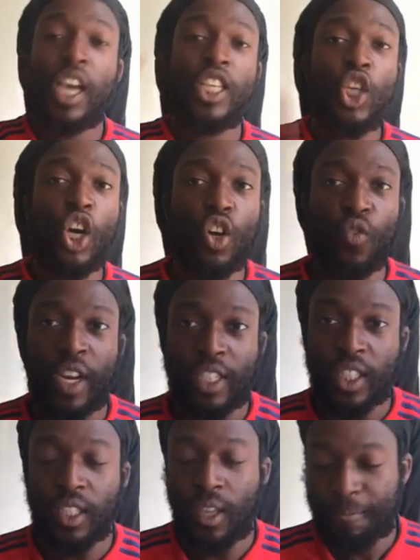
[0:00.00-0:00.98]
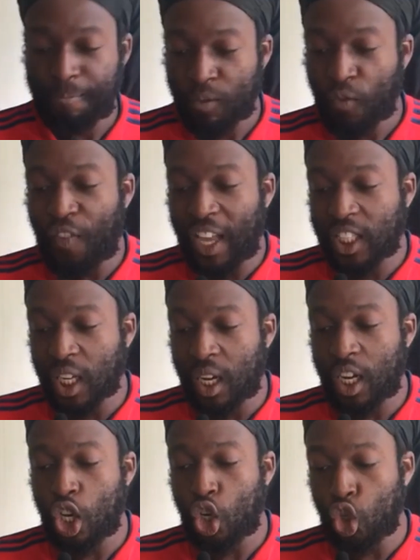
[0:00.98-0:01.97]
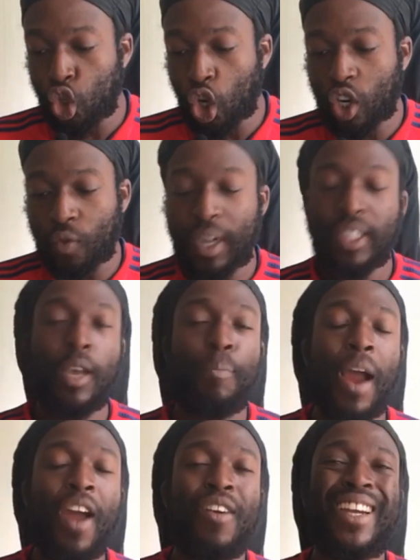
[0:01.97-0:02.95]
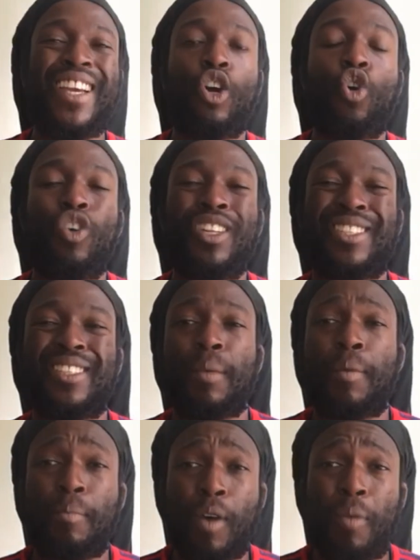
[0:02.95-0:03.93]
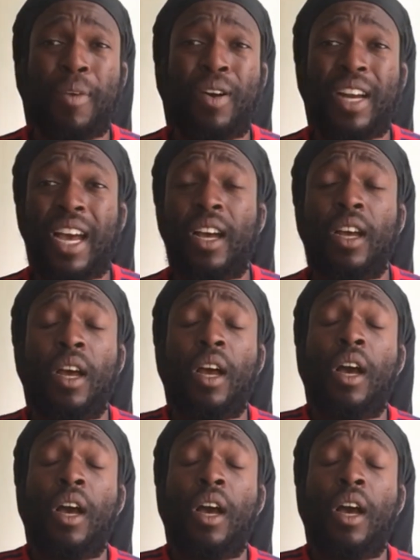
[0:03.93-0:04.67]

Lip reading: Victor Gyökeres. Apparently, according to Semi Mokbel, that